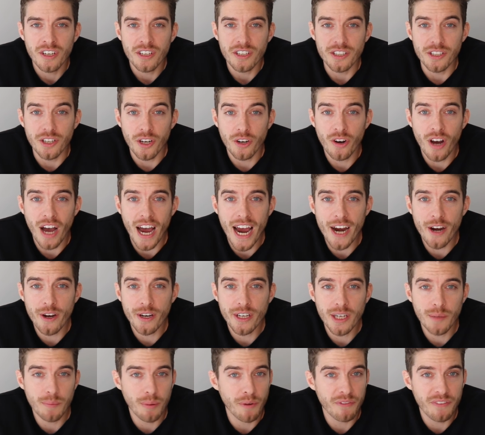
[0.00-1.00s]
You're
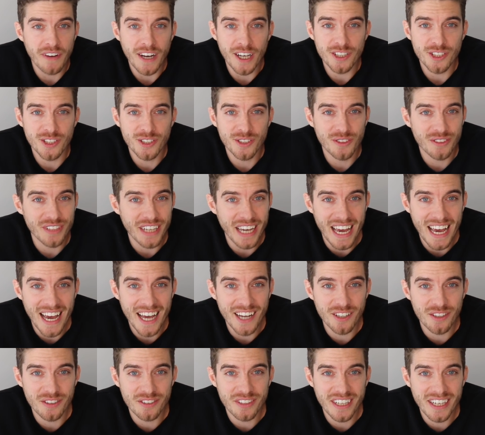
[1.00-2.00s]
hiring a professional to
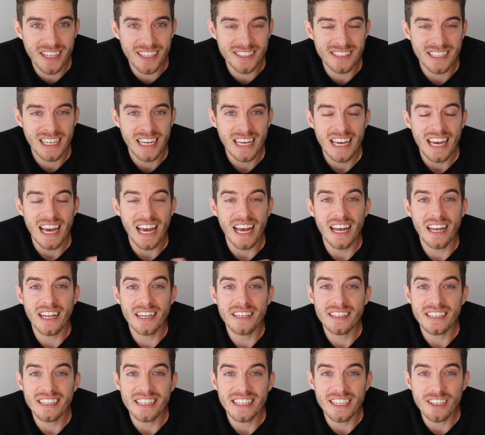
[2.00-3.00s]
handle this,
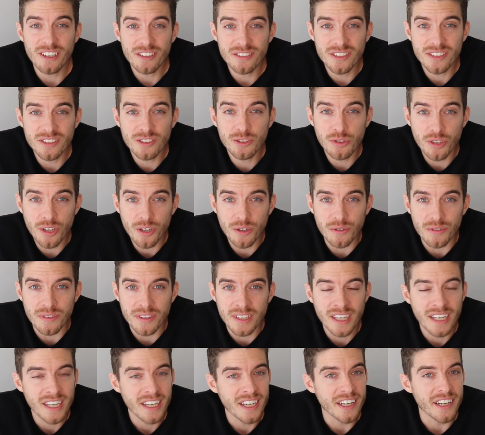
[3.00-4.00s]
and here's the
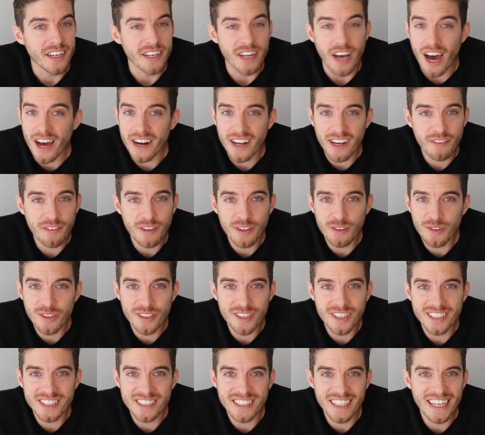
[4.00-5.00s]
truth. Not every
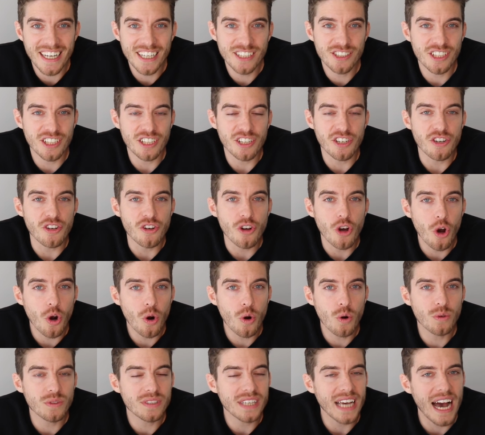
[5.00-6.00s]
real estate agent
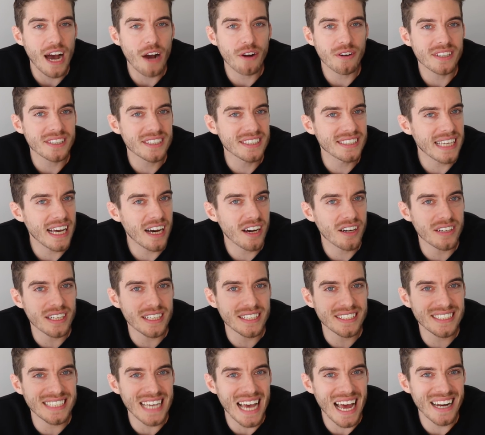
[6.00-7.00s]
knows how to sell
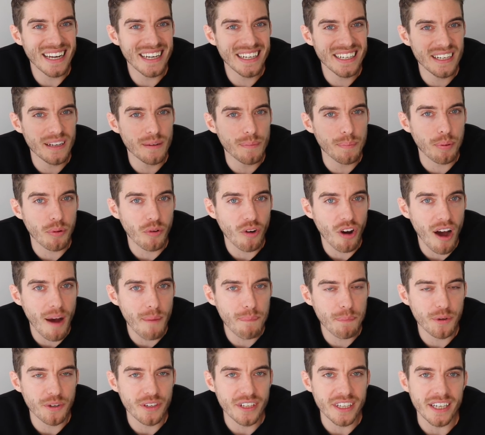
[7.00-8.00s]
a tenanted
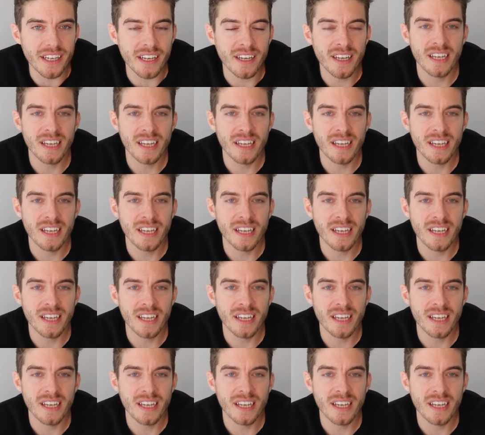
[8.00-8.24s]
property.